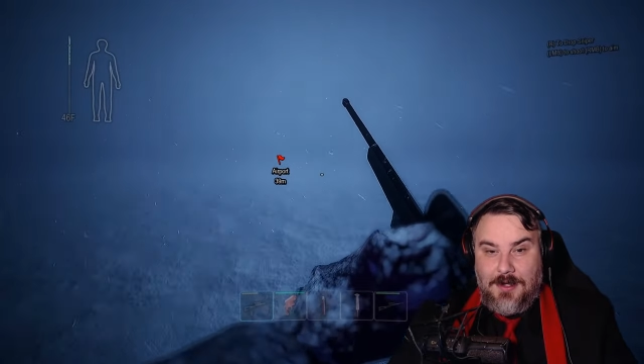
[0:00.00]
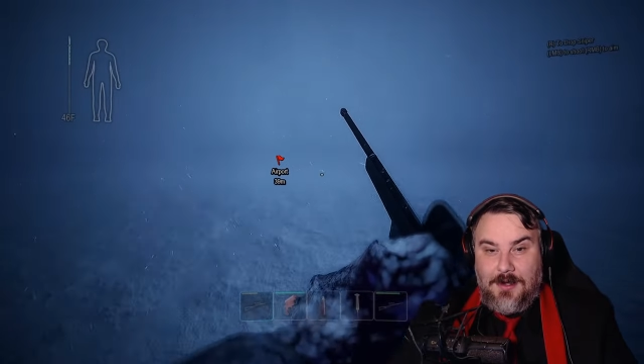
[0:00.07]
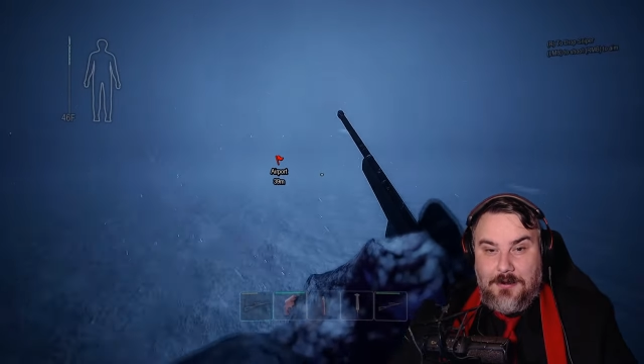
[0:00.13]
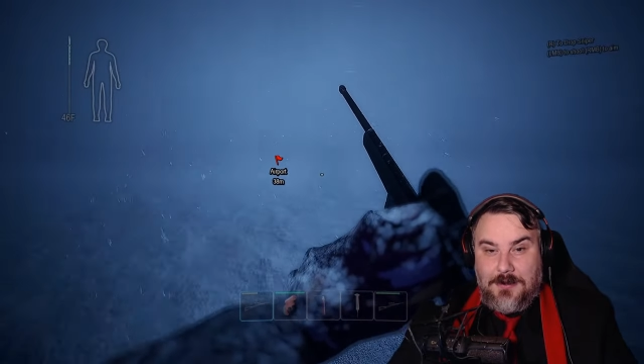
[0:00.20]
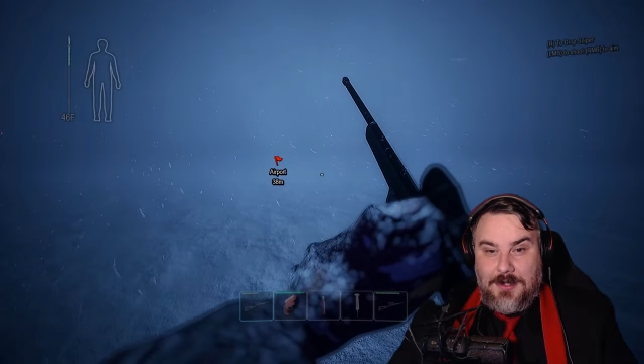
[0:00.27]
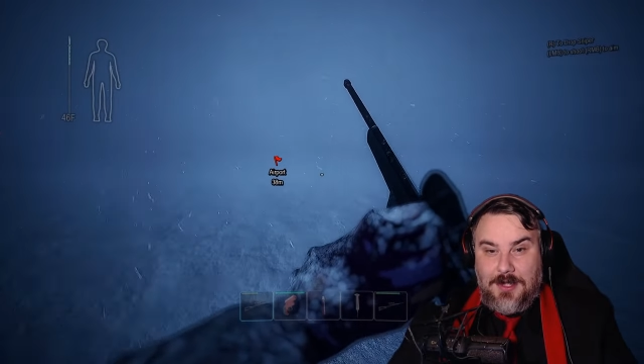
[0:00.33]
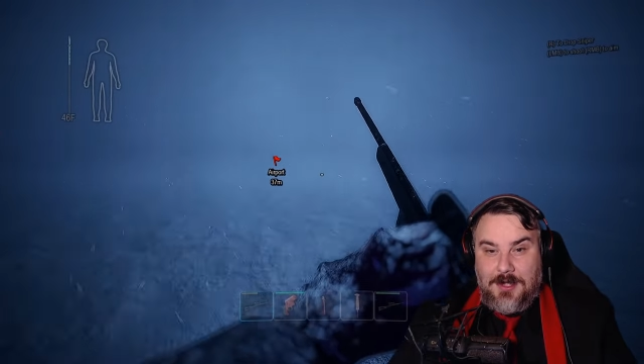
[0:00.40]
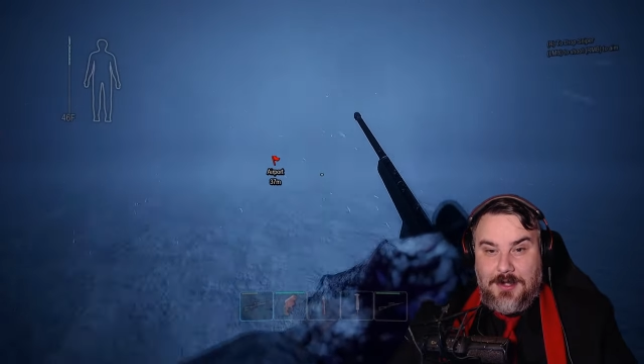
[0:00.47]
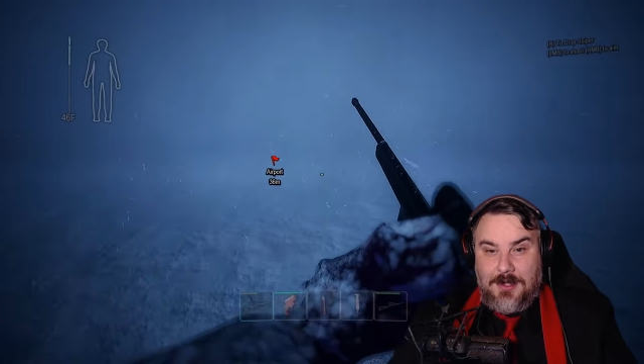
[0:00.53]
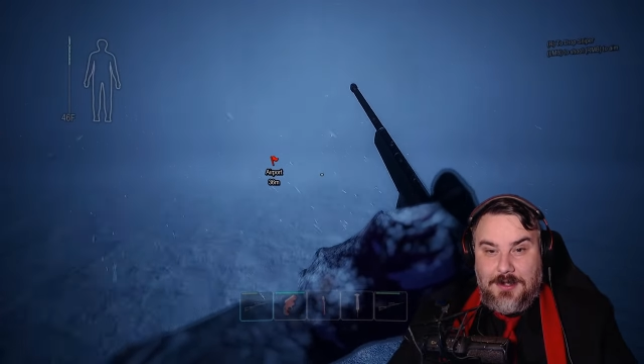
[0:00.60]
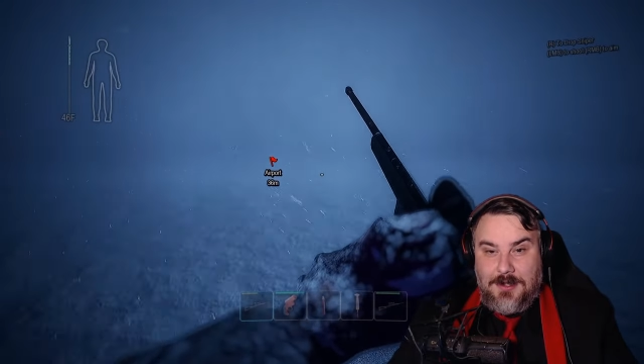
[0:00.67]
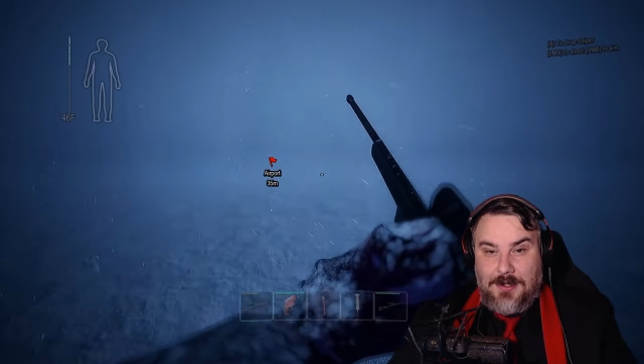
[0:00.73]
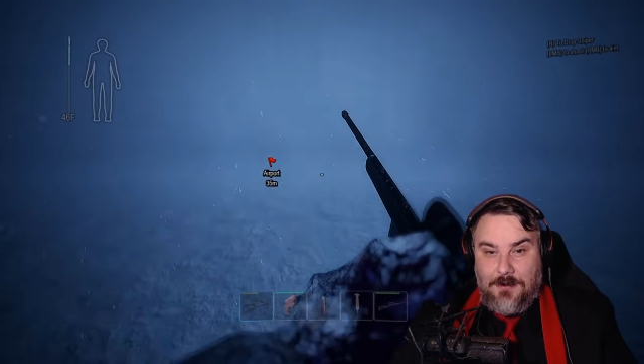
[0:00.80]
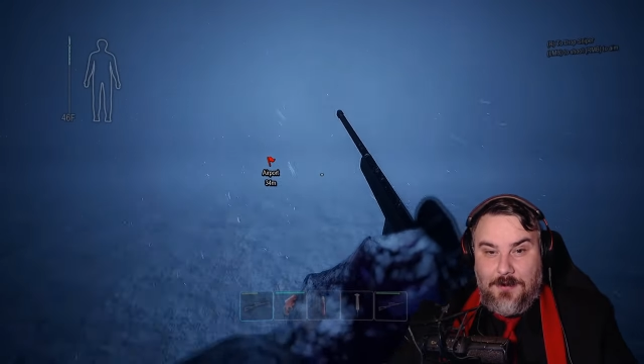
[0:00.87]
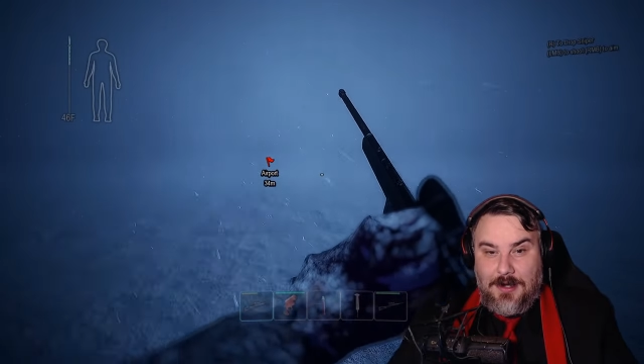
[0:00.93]
It will take you
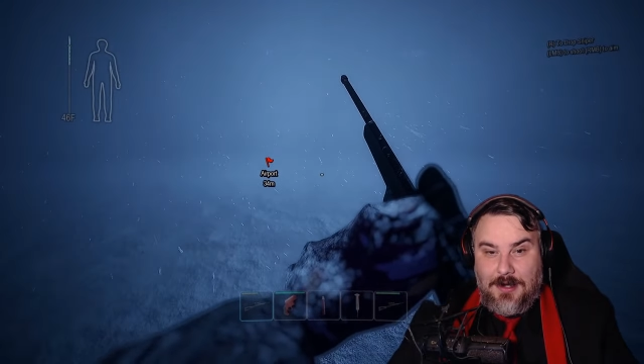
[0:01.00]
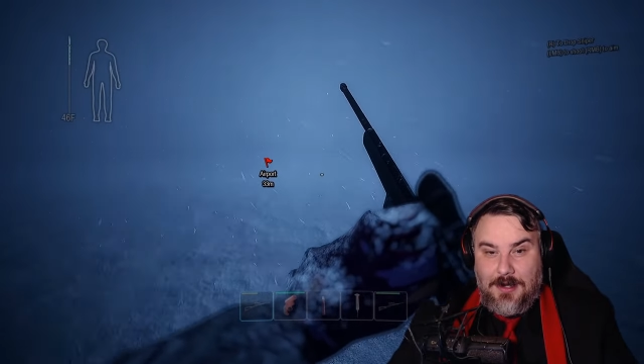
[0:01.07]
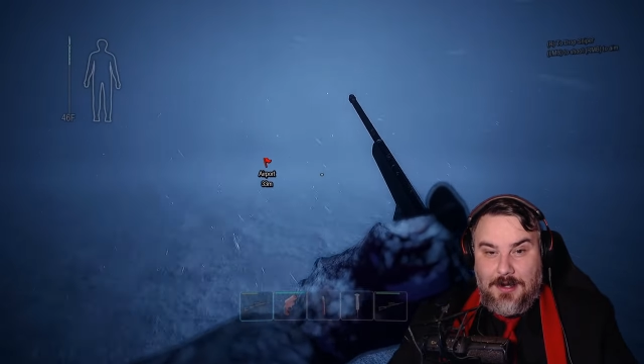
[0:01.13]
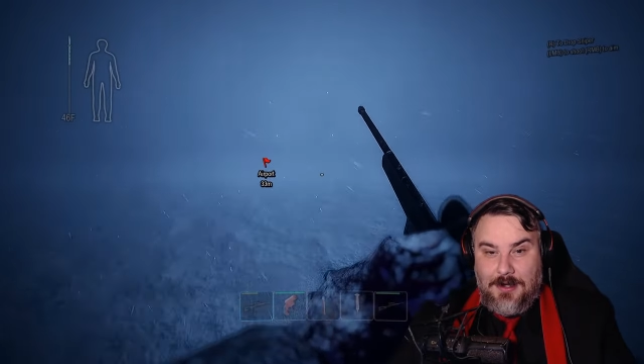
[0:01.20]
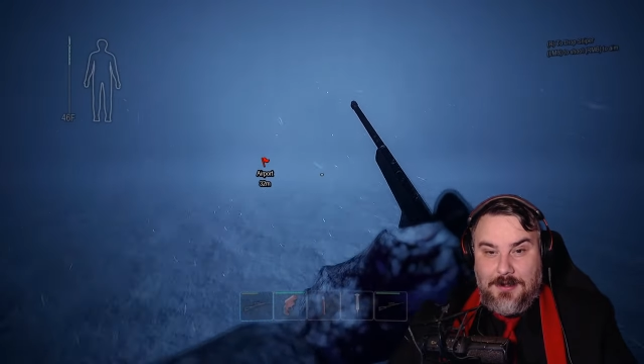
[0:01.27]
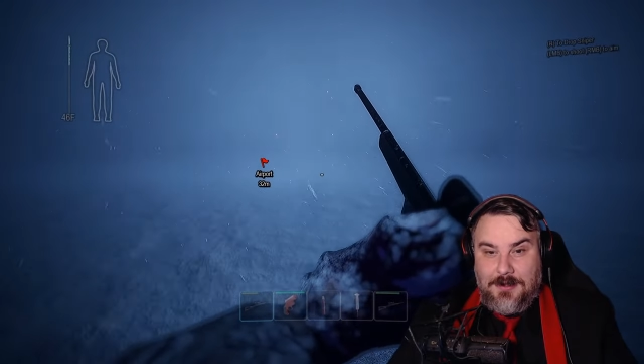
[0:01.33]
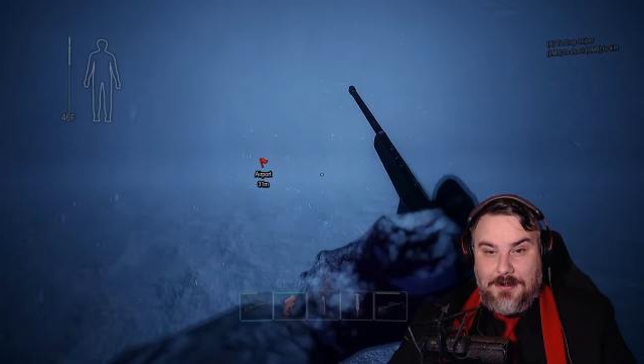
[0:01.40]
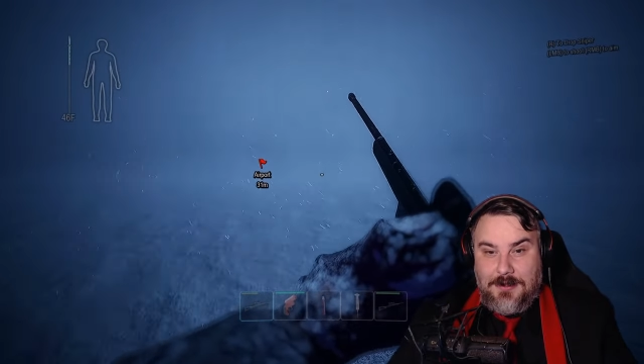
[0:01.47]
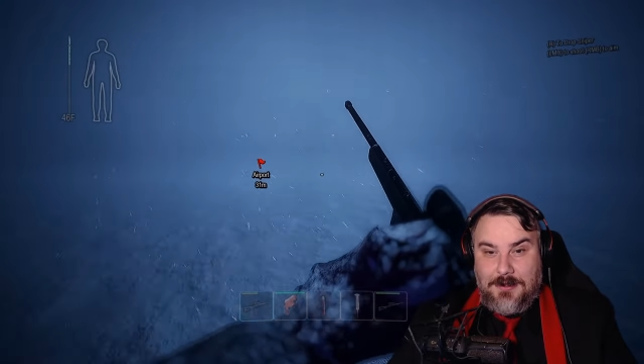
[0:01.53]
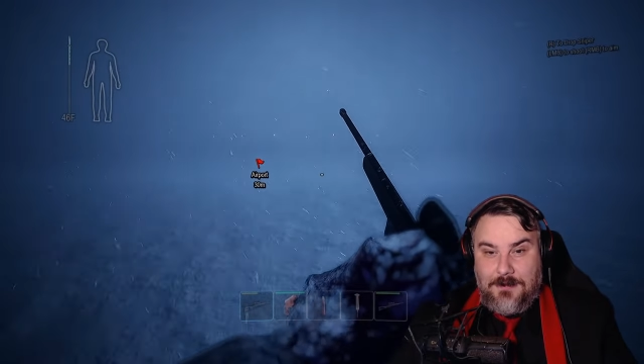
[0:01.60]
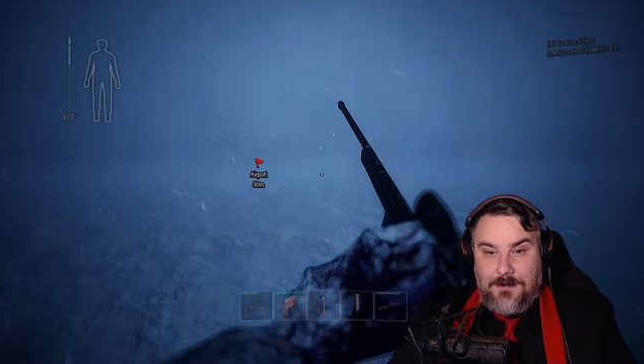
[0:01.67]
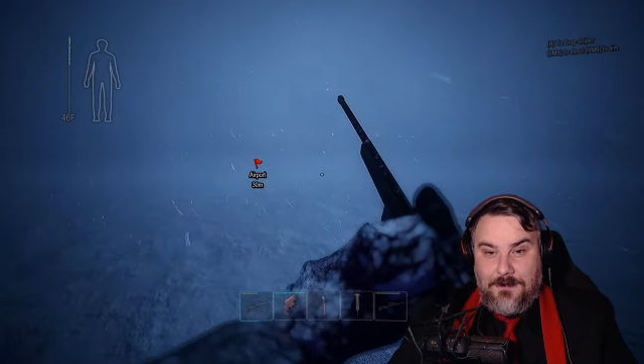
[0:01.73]
to the red lights.